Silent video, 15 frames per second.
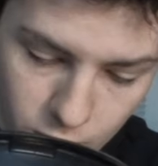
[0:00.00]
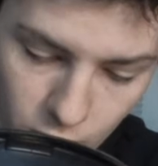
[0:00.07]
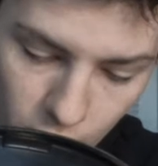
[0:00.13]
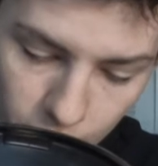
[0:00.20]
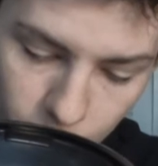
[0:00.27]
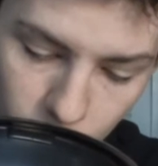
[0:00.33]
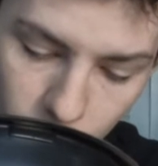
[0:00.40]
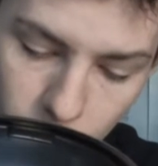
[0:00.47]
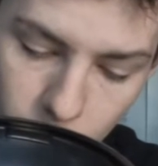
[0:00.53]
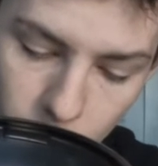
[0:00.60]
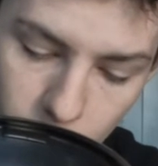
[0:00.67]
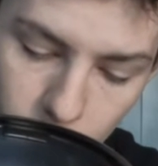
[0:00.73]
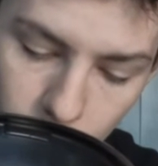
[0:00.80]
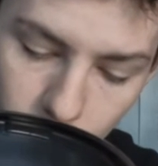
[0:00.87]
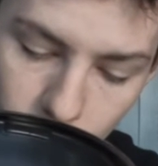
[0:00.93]
Sorry for the
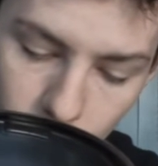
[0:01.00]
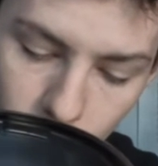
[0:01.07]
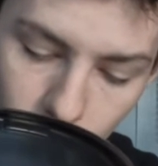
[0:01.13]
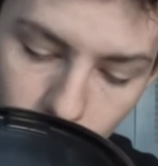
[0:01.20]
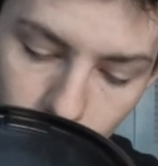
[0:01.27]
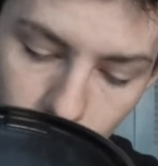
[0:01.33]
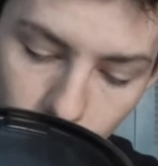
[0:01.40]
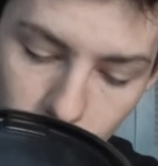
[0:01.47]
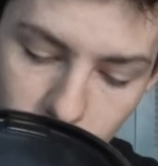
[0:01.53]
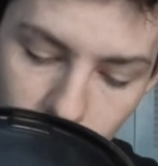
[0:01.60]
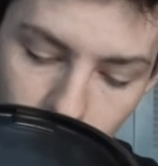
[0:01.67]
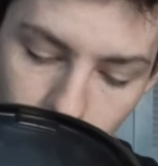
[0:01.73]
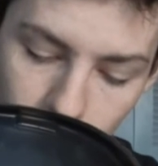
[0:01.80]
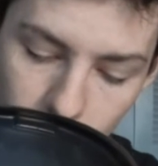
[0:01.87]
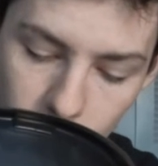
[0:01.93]
beeping or noise
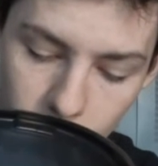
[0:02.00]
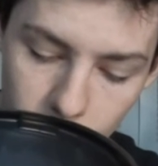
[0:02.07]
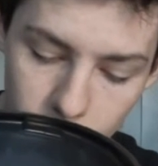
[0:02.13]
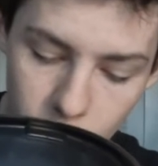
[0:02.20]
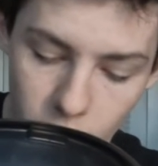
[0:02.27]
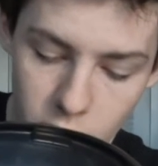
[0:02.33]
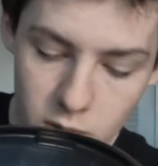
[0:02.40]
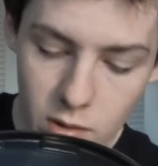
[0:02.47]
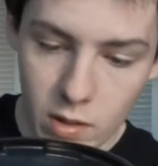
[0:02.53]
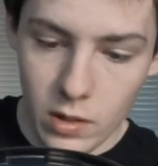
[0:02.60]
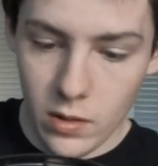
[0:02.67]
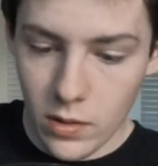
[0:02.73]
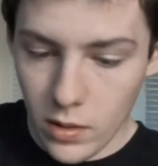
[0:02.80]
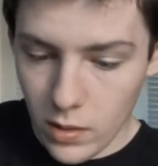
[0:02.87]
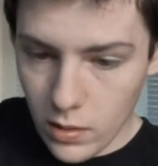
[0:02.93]
in the background if you guys can
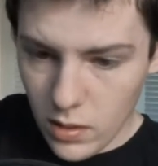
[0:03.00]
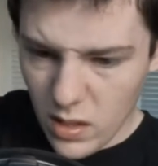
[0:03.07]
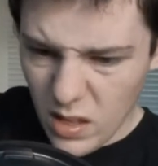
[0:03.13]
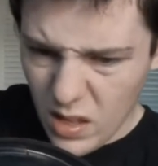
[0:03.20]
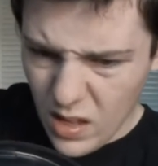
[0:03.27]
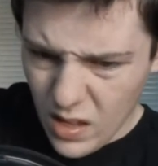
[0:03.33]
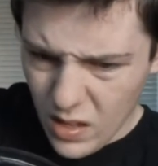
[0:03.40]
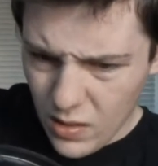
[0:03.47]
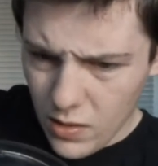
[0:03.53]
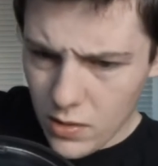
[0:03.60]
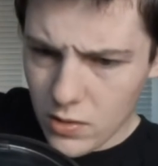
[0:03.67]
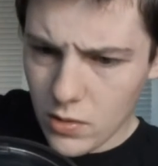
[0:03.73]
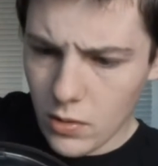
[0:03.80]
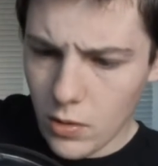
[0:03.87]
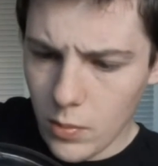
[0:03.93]
hear that.
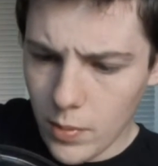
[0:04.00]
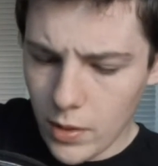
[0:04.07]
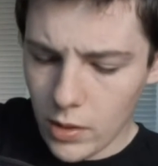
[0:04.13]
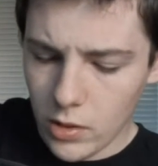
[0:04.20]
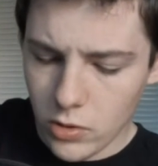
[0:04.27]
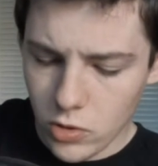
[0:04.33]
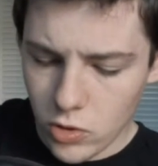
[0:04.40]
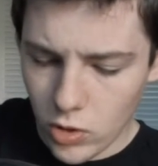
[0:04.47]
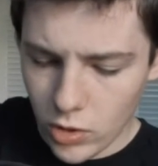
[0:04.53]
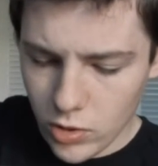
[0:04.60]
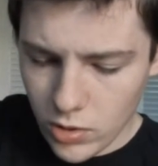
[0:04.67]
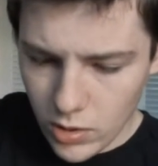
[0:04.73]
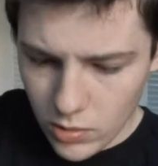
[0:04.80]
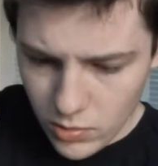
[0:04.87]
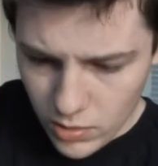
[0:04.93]
There's a little bit of
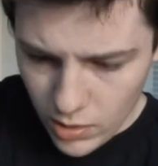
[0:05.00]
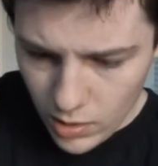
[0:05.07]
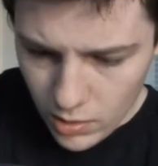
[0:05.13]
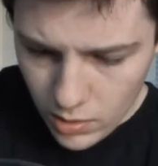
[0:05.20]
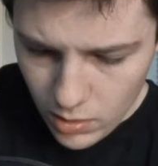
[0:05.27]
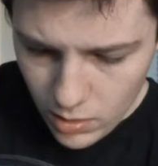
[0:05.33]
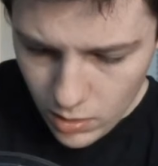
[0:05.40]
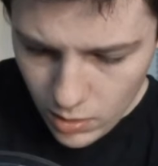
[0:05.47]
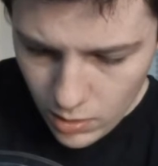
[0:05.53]
construction outside.